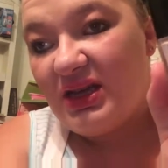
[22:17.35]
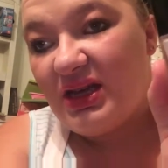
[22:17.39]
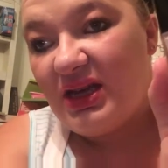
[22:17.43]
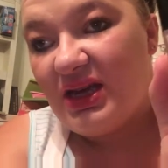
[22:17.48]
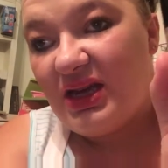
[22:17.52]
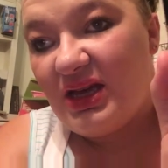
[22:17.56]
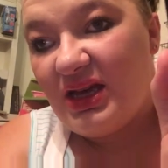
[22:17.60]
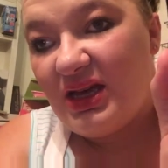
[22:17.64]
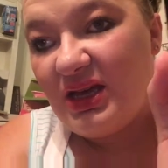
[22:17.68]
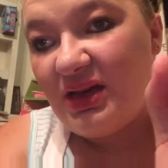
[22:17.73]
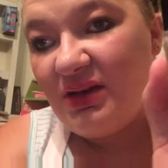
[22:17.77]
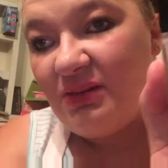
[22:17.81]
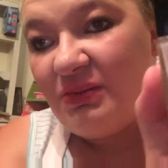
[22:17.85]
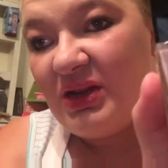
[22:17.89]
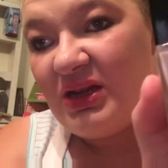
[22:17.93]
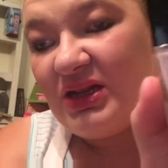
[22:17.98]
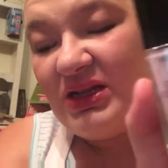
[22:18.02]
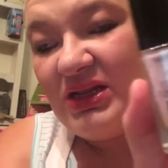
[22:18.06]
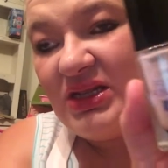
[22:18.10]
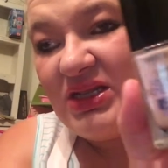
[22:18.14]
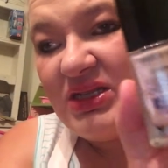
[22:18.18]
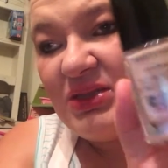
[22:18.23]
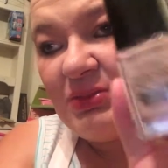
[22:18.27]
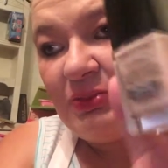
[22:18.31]
but
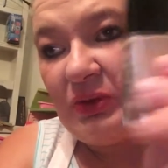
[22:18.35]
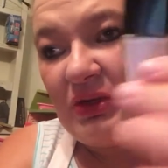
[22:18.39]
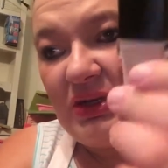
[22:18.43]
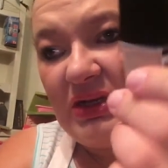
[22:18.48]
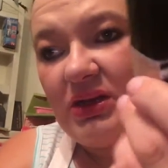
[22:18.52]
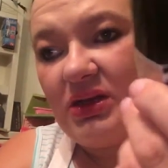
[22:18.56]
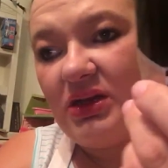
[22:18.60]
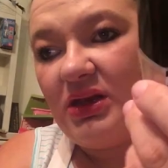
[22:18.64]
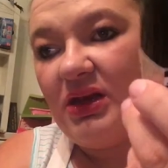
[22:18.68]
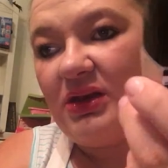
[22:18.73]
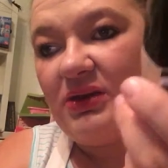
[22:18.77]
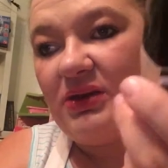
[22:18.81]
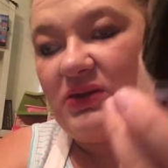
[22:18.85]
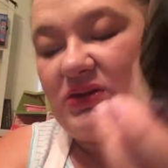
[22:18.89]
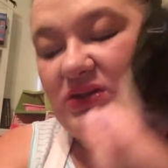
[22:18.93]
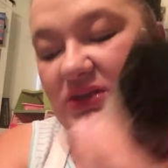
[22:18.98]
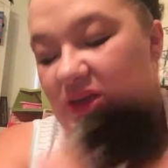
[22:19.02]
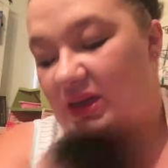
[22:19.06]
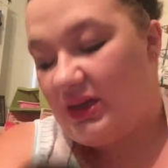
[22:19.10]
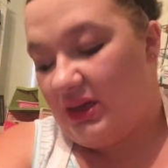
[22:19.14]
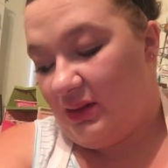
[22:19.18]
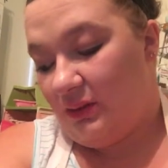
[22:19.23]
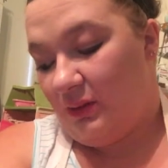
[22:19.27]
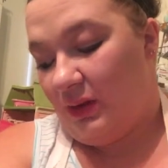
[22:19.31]
it is pretty close.
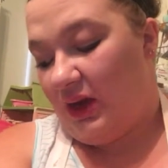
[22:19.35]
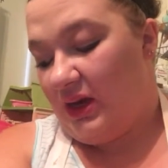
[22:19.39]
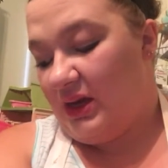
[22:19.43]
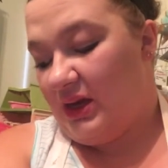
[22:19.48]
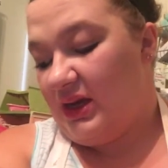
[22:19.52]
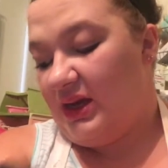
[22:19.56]
And right